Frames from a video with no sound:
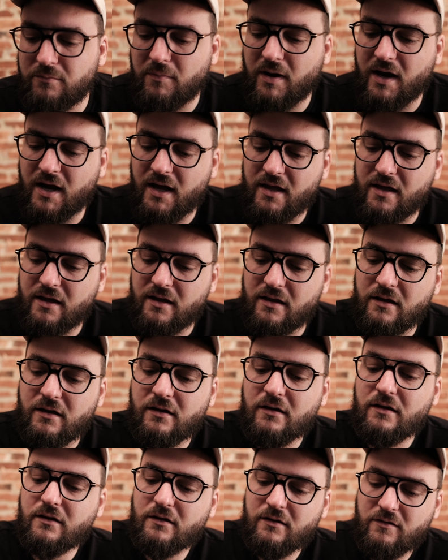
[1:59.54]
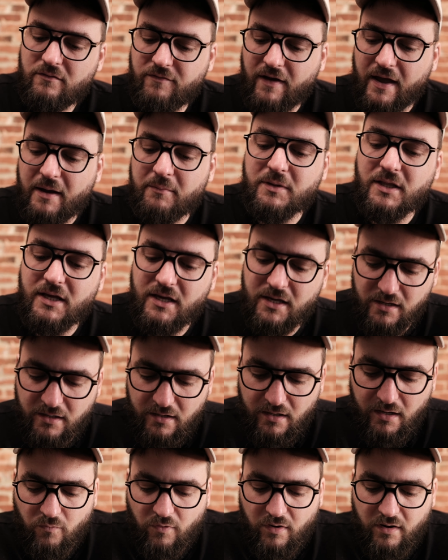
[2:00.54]
my family,
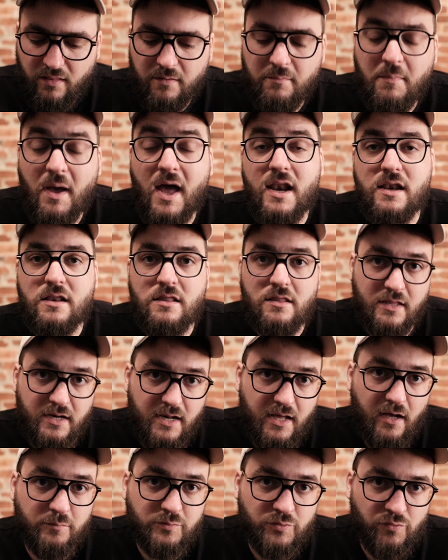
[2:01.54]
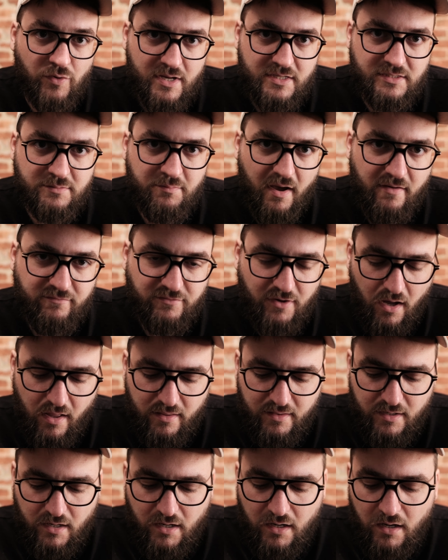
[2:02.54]
one of the men that helped raise my
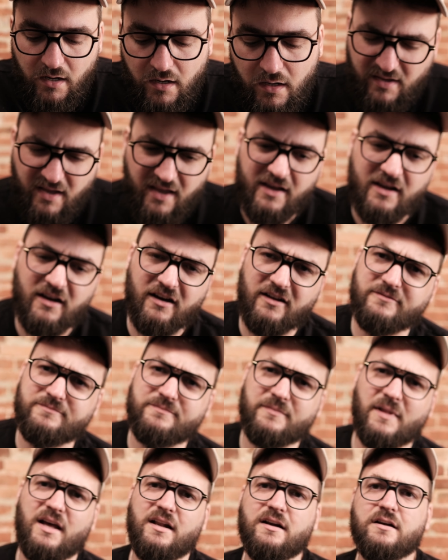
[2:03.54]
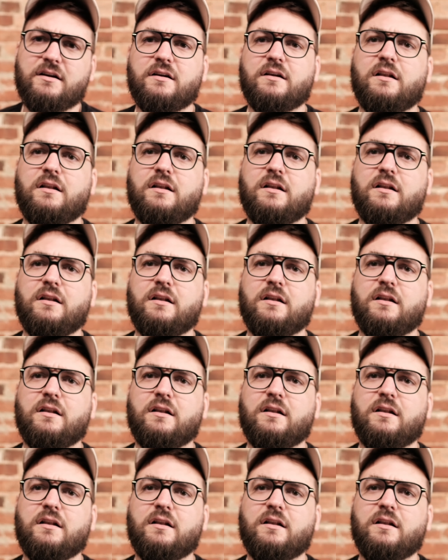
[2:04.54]
father. Hang on, I don't